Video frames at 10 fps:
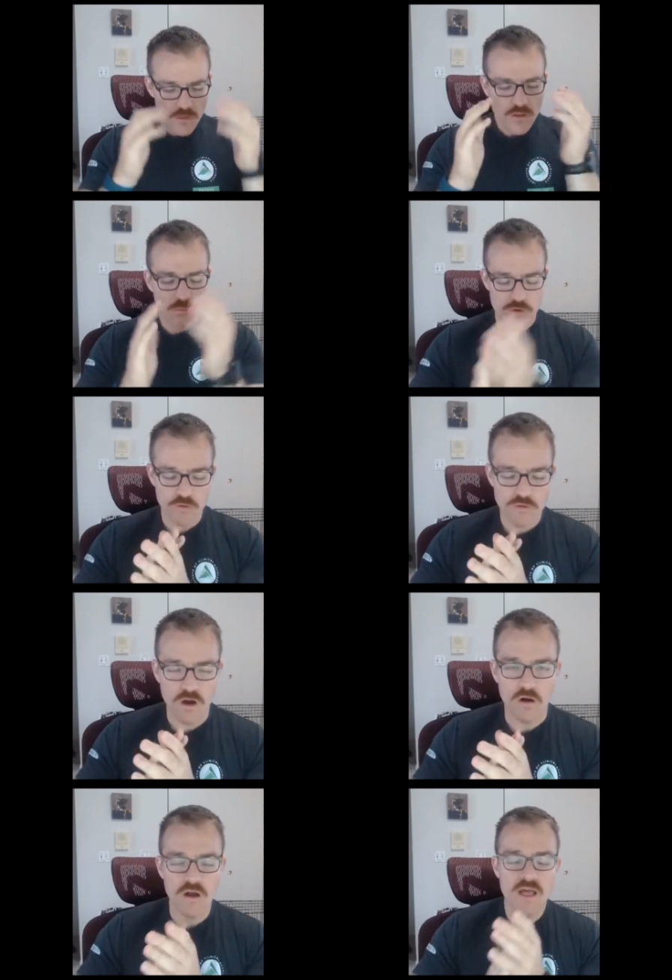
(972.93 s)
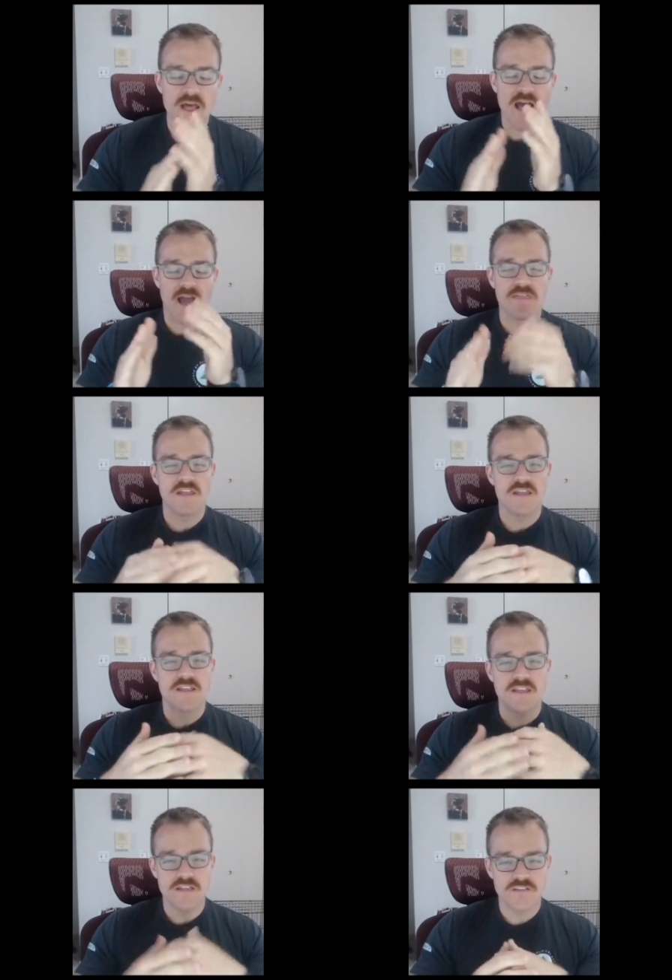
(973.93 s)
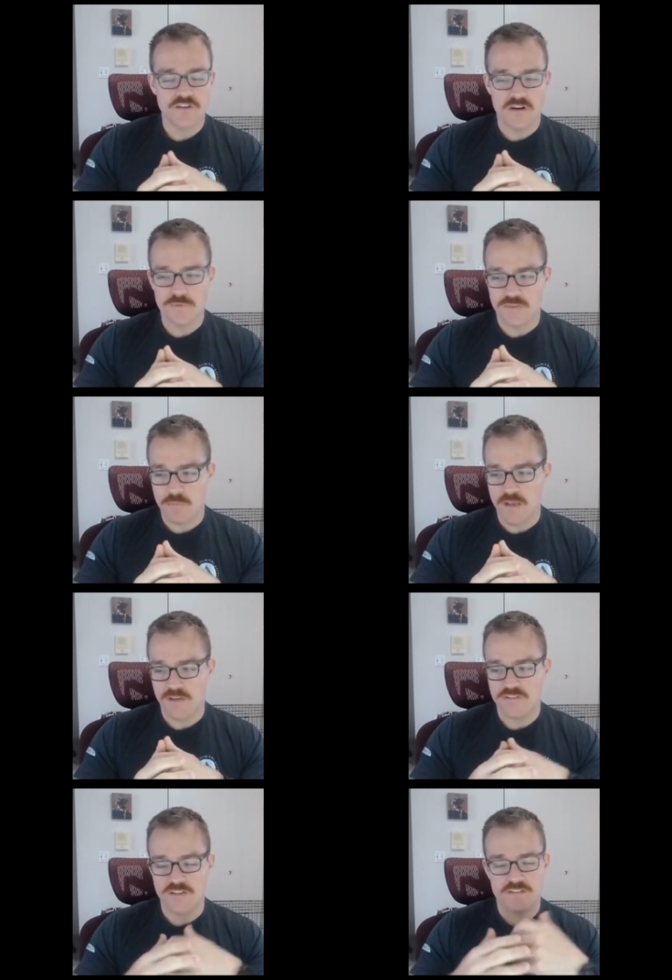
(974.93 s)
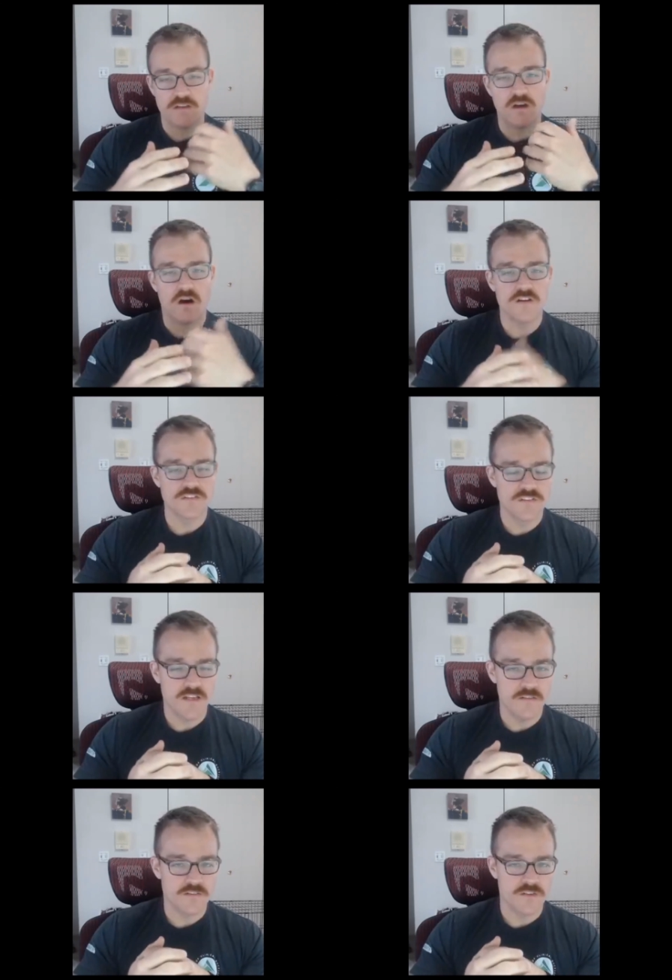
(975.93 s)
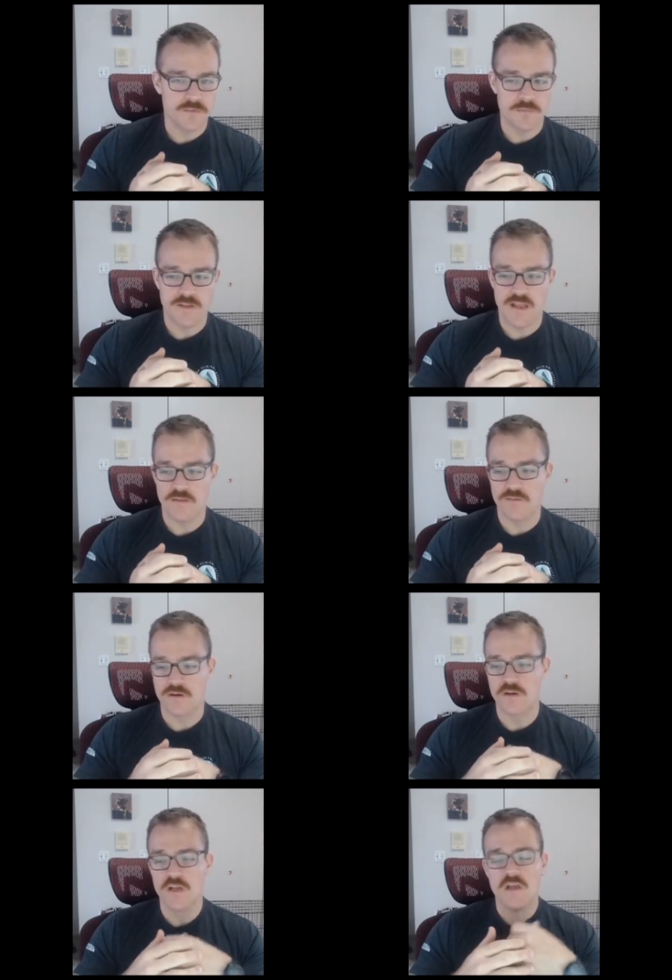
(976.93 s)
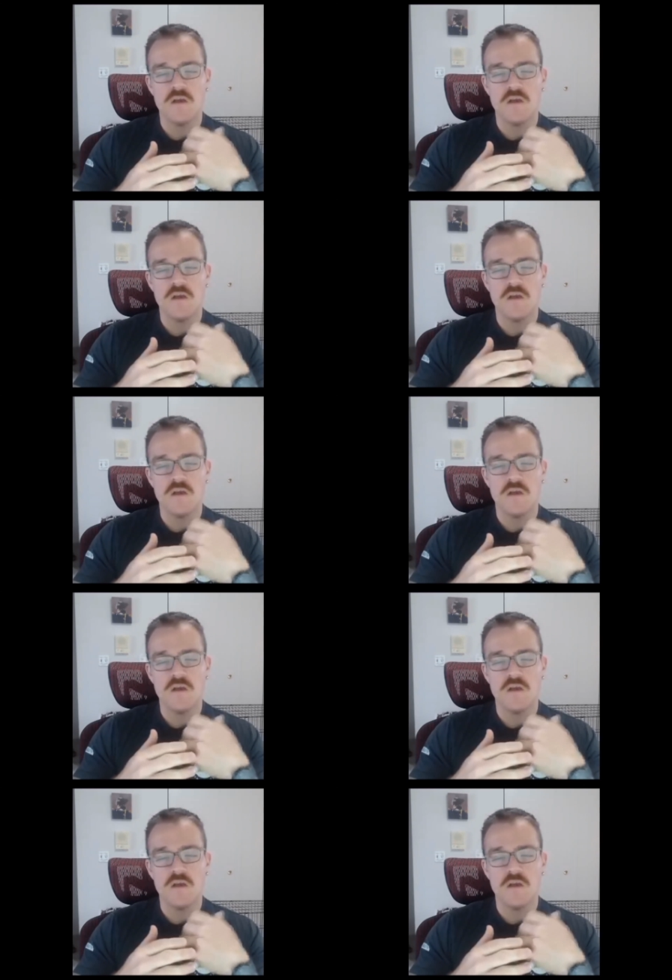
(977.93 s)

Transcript: But overall, I think getting started with the patient, understanding their symptom behavior,